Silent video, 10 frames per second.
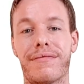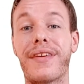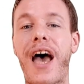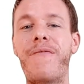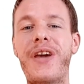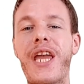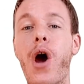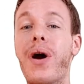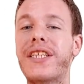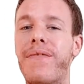A
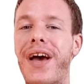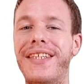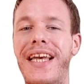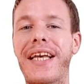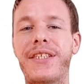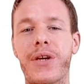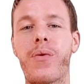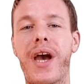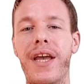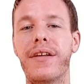video is a fantastic
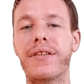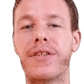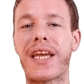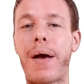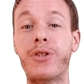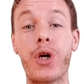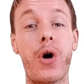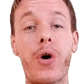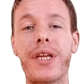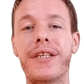way to capture your
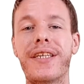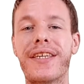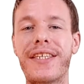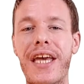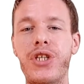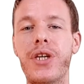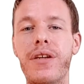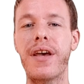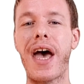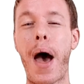audience's attention
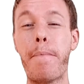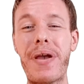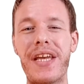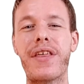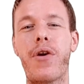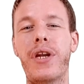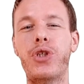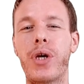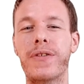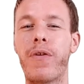and pique their
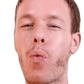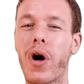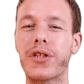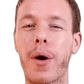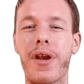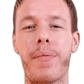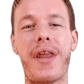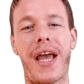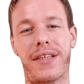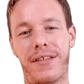interest for what's coming up
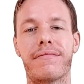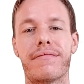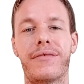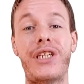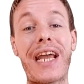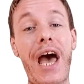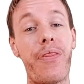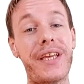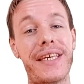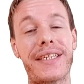next. Check out
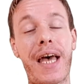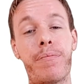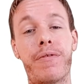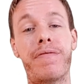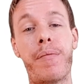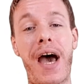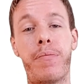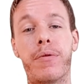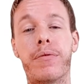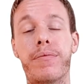this example from
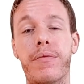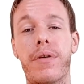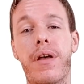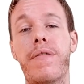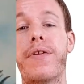Apple. For their